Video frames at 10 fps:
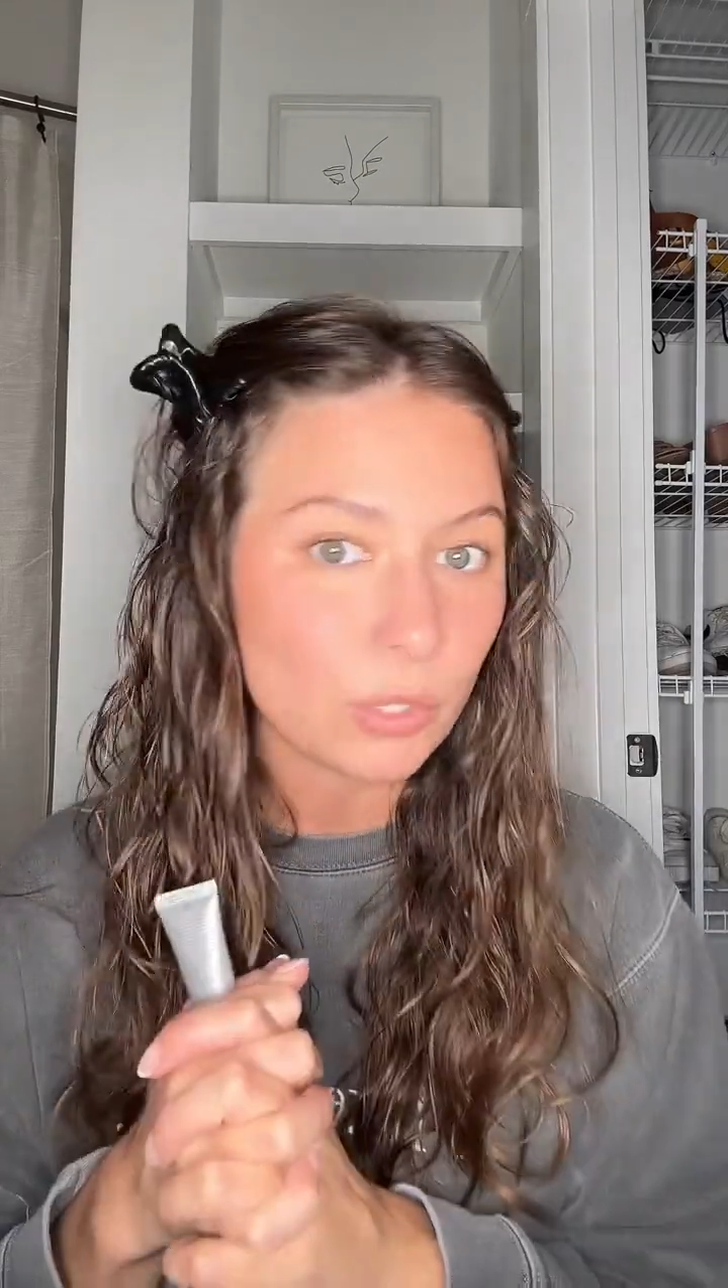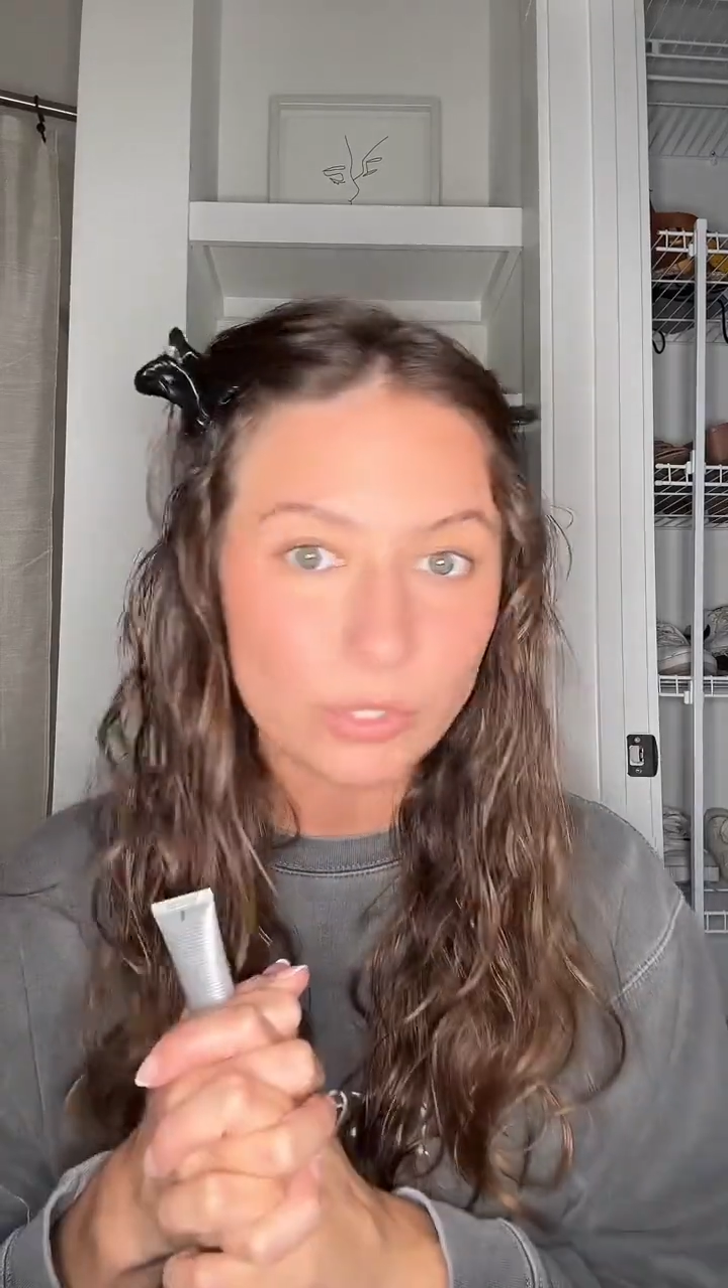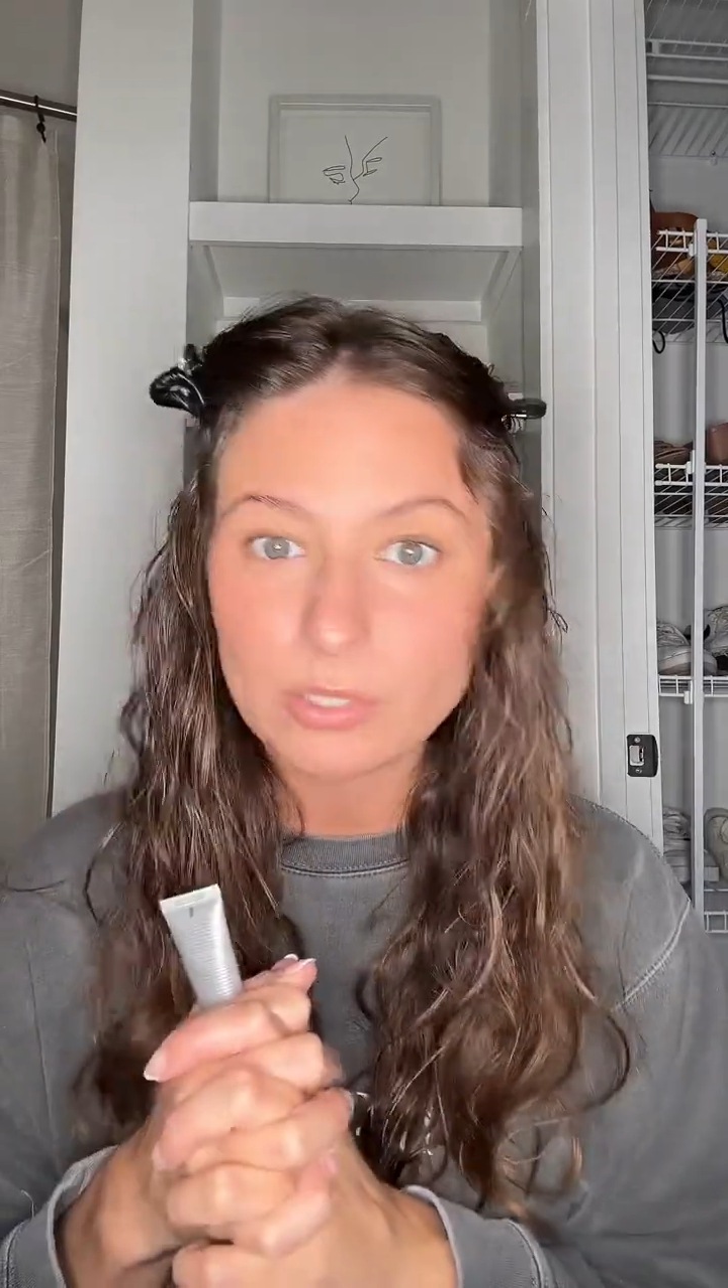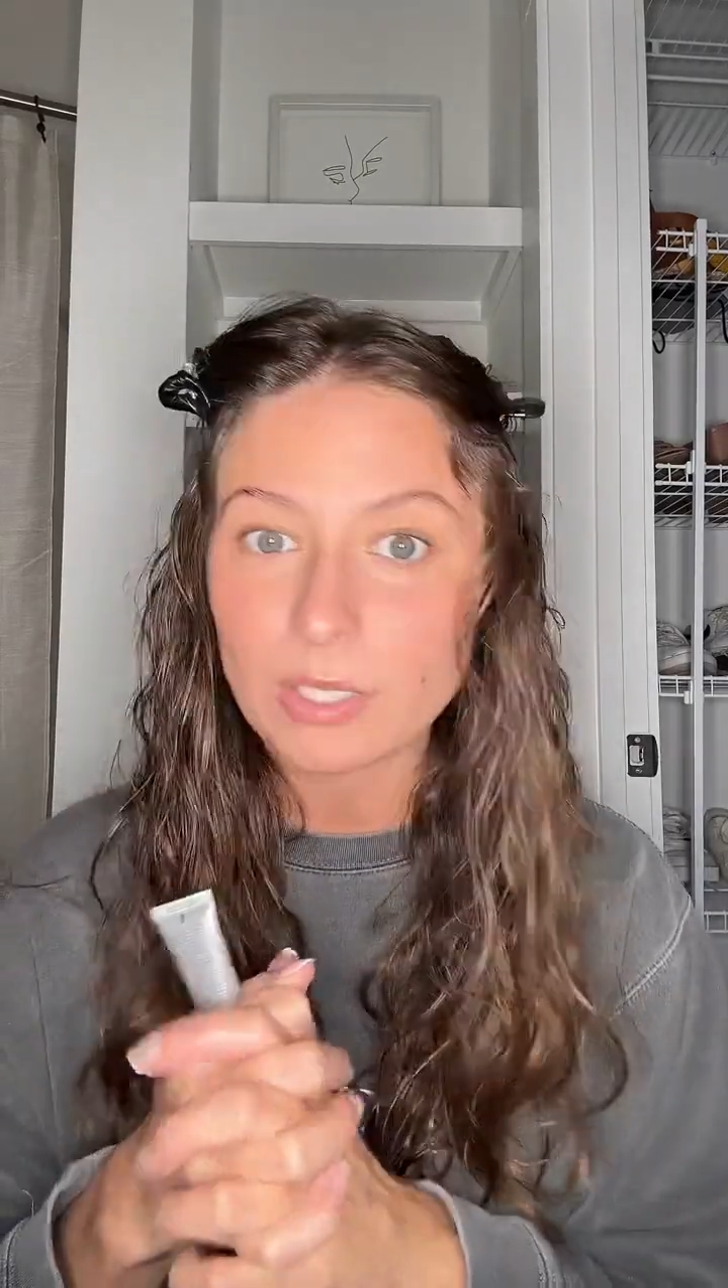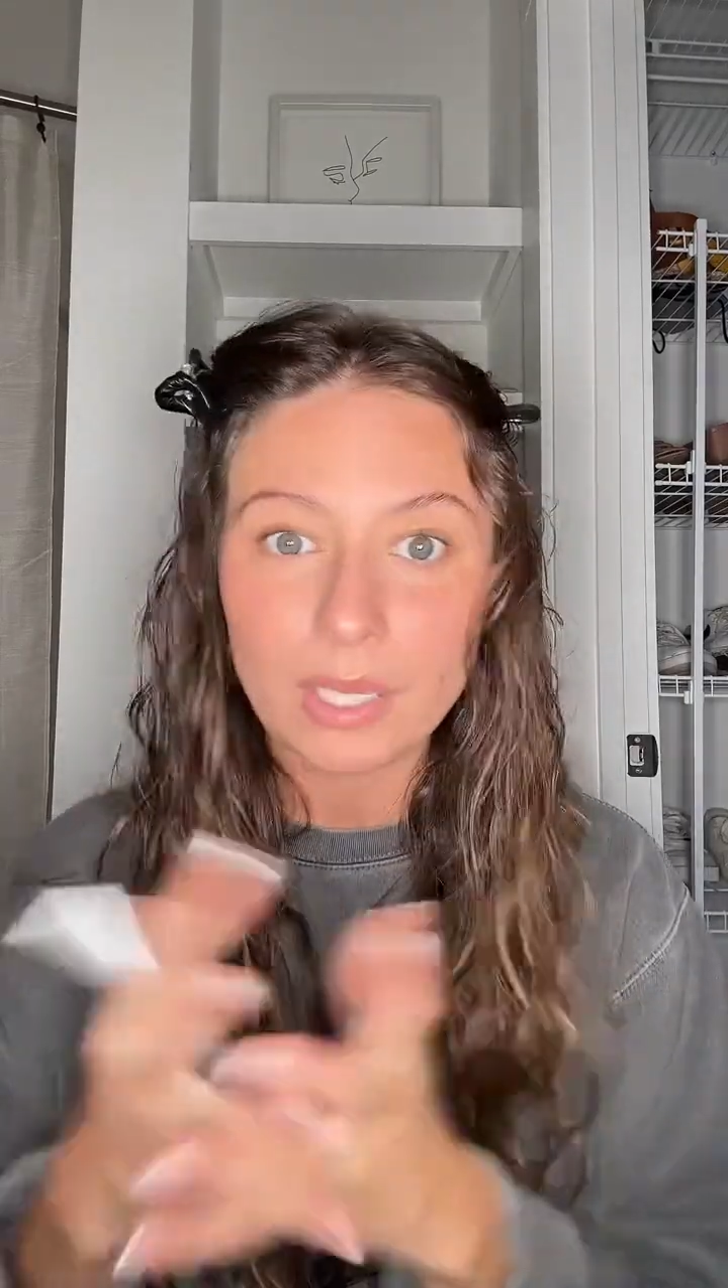
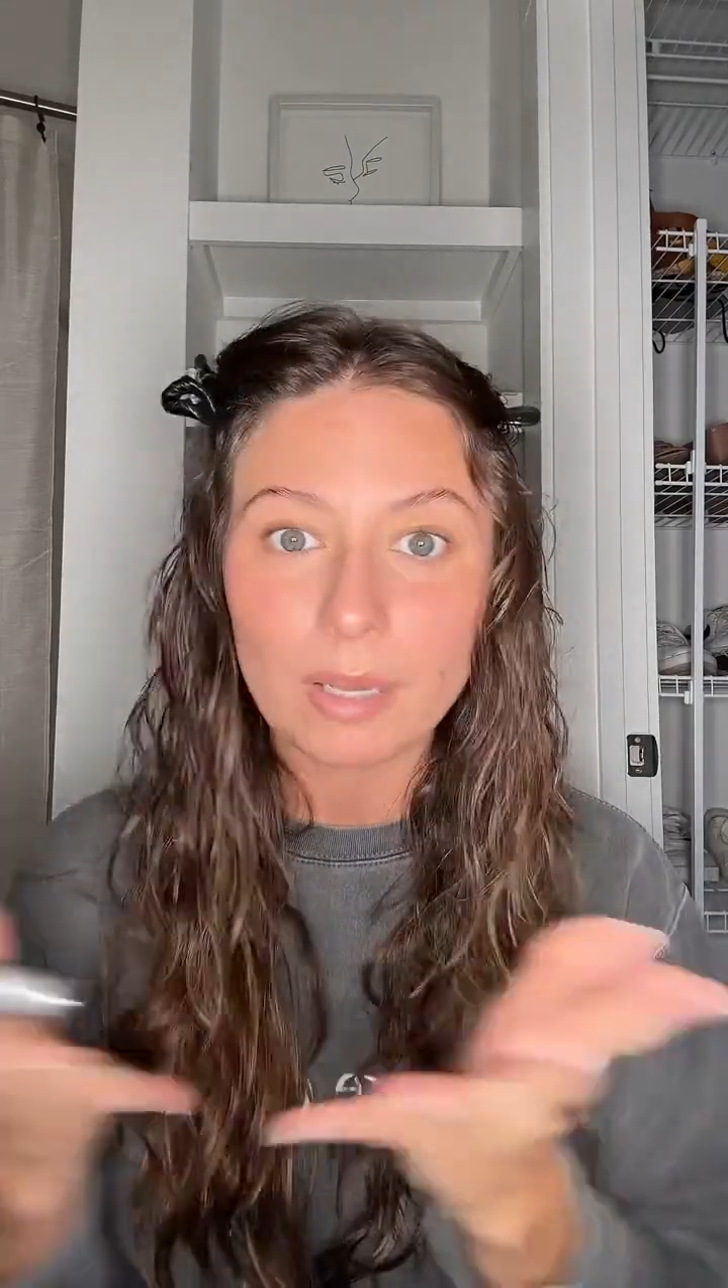looks like